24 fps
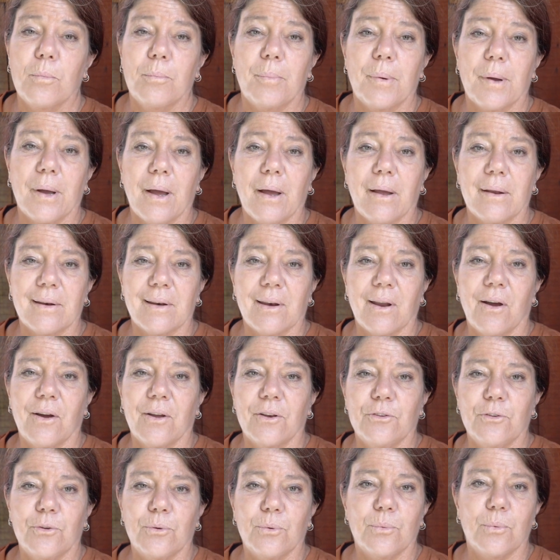but I
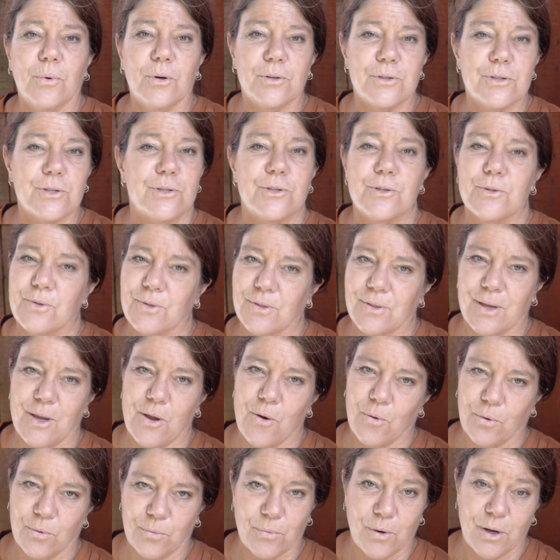do want to do the
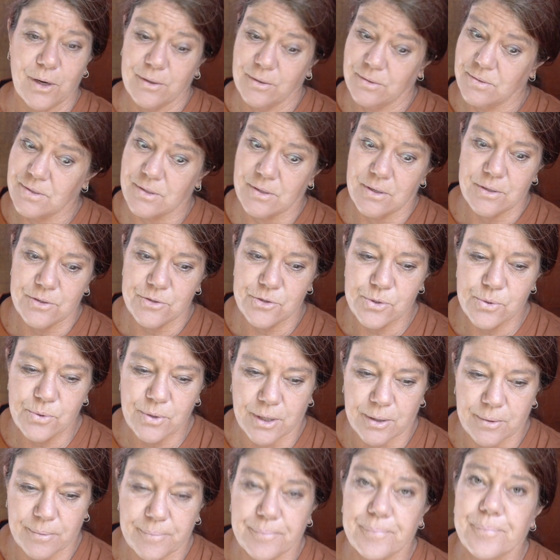odd one because I enjoy
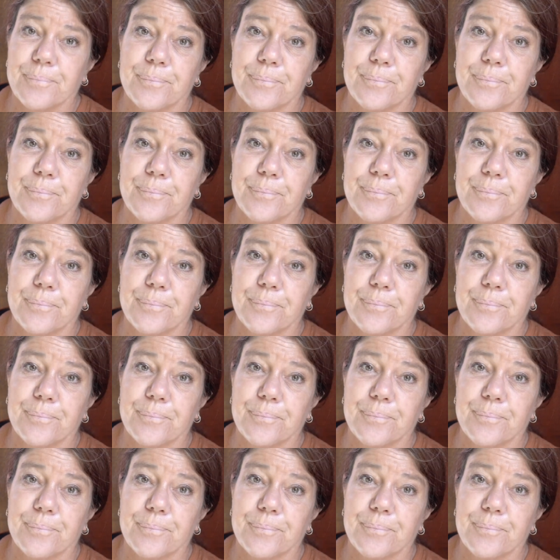it.